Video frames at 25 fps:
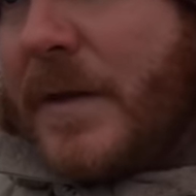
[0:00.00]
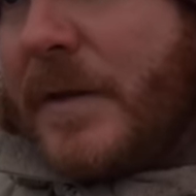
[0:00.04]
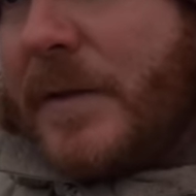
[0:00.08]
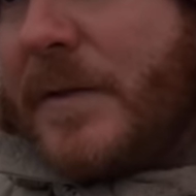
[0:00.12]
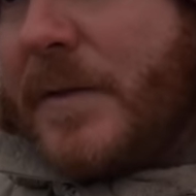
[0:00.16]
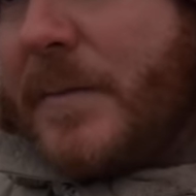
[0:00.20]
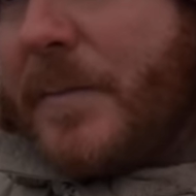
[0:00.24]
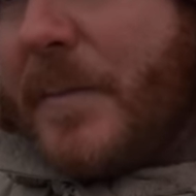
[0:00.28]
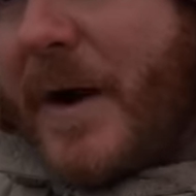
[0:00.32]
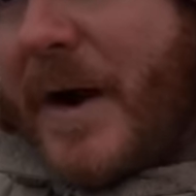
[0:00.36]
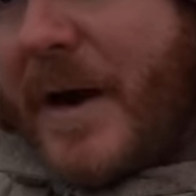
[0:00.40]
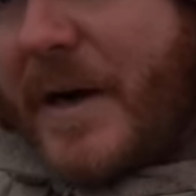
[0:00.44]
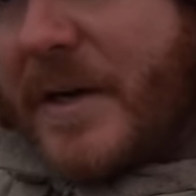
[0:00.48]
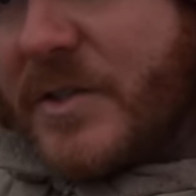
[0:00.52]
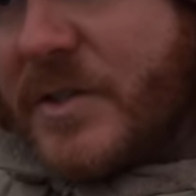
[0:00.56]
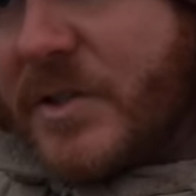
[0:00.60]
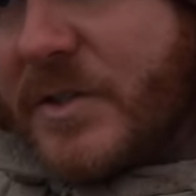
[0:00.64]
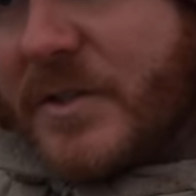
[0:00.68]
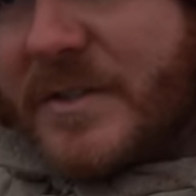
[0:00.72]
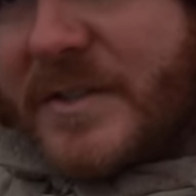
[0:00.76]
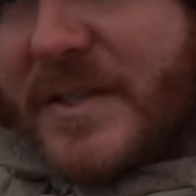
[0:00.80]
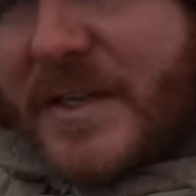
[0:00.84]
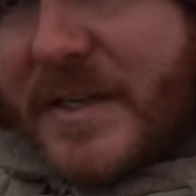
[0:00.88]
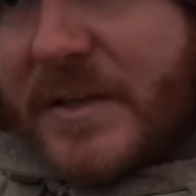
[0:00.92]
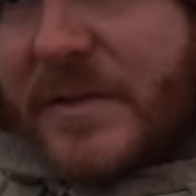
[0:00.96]
the march
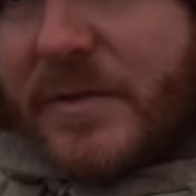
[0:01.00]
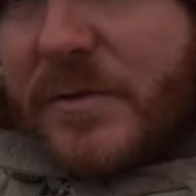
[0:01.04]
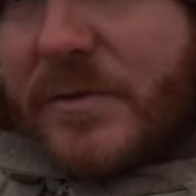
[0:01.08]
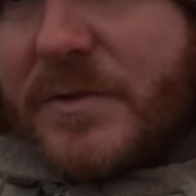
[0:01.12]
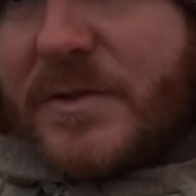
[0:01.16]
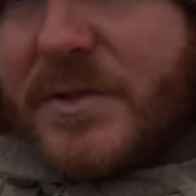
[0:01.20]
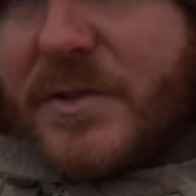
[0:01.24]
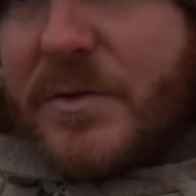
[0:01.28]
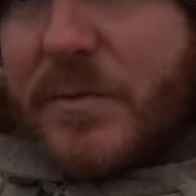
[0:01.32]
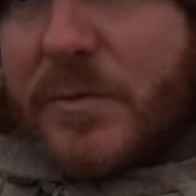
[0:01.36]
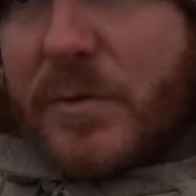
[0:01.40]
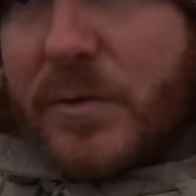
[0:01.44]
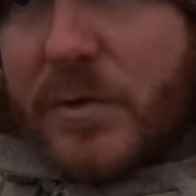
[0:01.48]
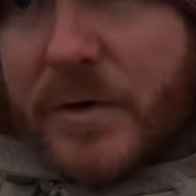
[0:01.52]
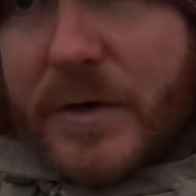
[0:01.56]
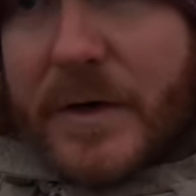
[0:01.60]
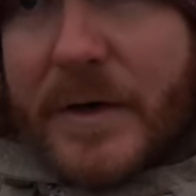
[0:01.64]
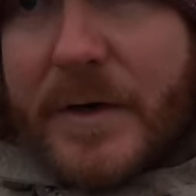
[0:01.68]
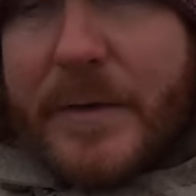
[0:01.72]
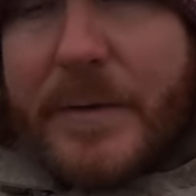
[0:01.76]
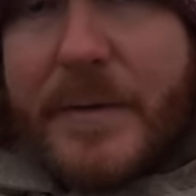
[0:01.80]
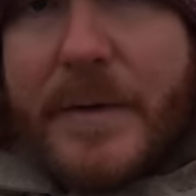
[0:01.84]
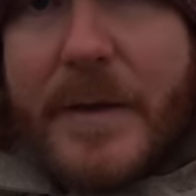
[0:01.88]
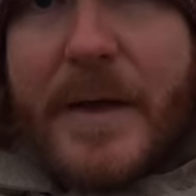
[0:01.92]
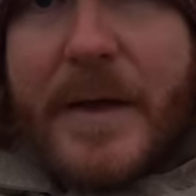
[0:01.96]
continued to
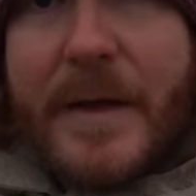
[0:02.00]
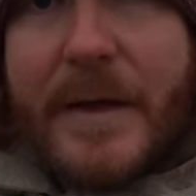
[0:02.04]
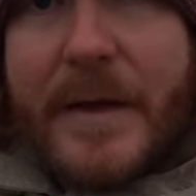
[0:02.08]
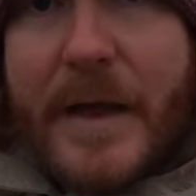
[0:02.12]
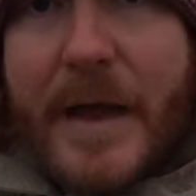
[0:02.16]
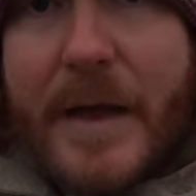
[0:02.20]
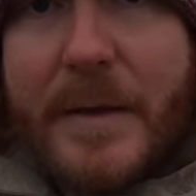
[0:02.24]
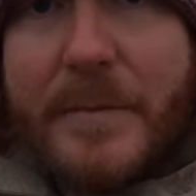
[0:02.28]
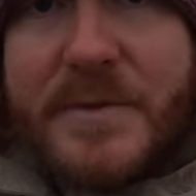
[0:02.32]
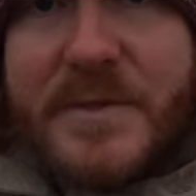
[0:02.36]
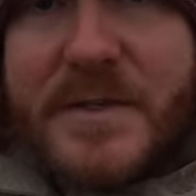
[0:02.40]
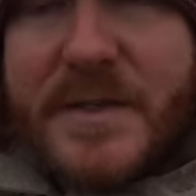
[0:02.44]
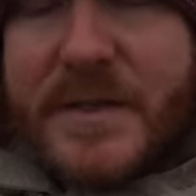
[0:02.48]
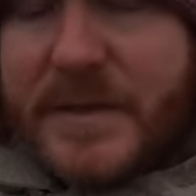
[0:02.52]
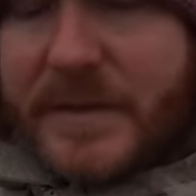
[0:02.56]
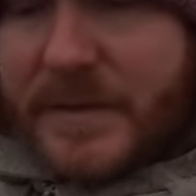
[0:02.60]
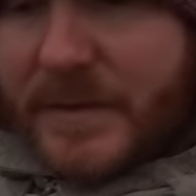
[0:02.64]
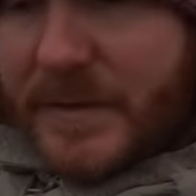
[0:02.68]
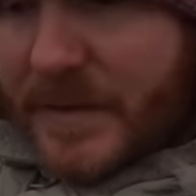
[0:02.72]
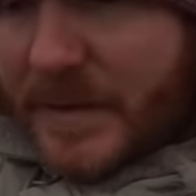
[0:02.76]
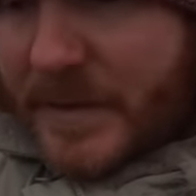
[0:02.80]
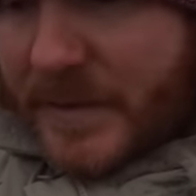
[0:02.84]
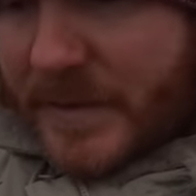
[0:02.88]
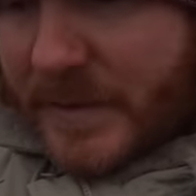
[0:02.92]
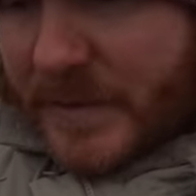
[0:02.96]
other uh, camps in,
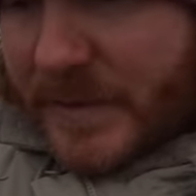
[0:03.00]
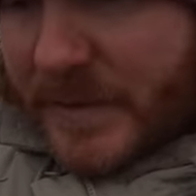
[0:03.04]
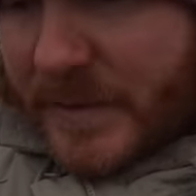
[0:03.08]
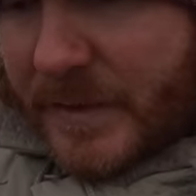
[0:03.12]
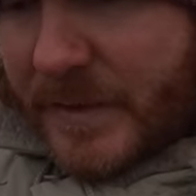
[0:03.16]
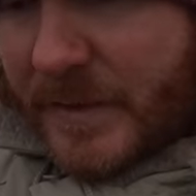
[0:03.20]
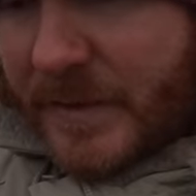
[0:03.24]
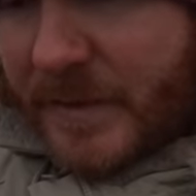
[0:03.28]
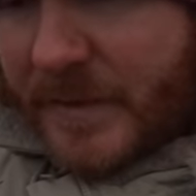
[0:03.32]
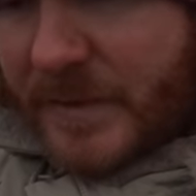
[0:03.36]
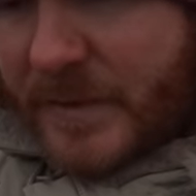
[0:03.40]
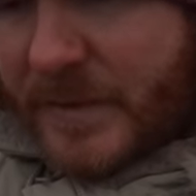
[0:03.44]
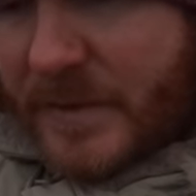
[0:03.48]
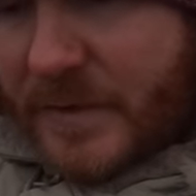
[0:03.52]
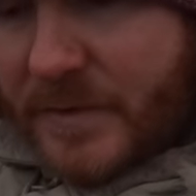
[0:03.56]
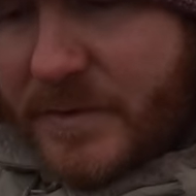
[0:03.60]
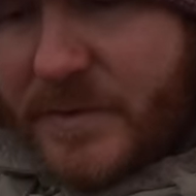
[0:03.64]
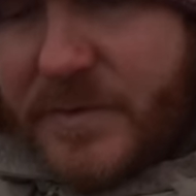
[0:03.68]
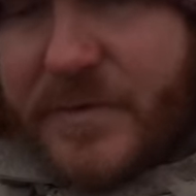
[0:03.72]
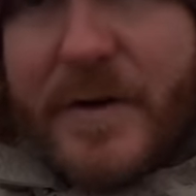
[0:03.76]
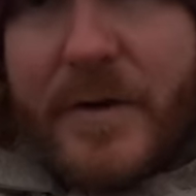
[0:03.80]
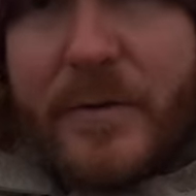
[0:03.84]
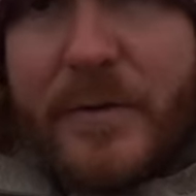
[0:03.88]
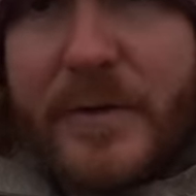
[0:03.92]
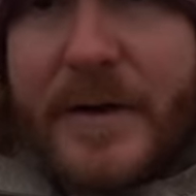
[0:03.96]
in, in the
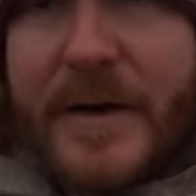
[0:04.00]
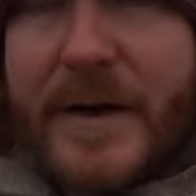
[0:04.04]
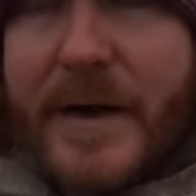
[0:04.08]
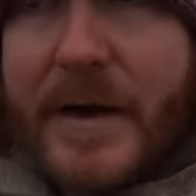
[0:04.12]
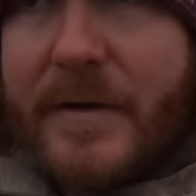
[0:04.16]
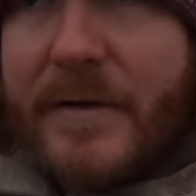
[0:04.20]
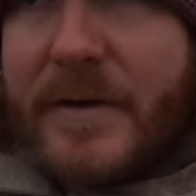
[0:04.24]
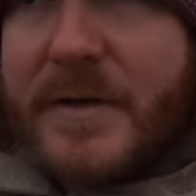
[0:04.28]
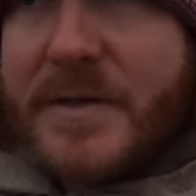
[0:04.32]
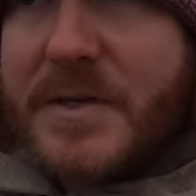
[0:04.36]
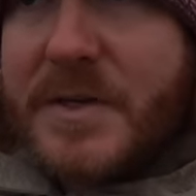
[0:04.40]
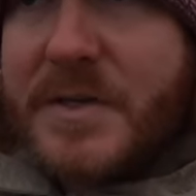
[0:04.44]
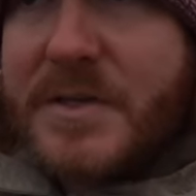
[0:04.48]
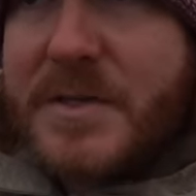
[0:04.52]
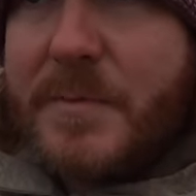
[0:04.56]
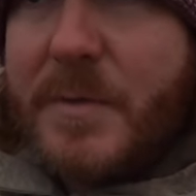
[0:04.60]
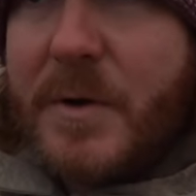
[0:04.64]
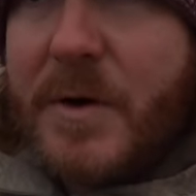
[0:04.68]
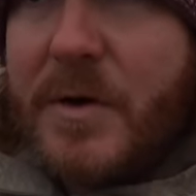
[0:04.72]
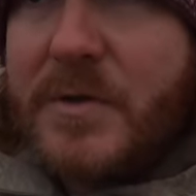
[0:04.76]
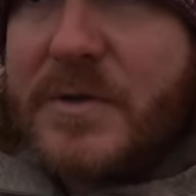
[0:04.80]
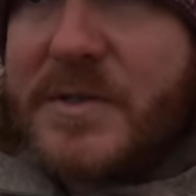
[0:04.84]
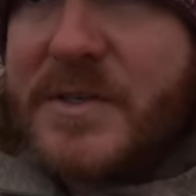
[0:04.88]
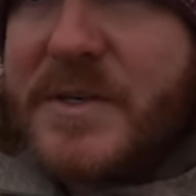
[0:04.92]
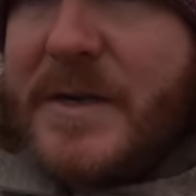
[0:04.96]
surrounding areas, I
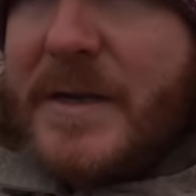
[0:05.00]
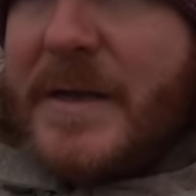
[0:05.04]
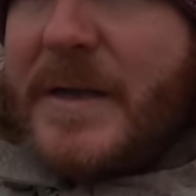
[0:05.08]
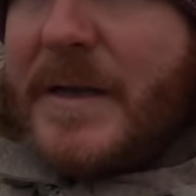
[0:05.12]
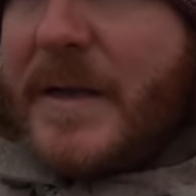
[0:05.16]
suppose.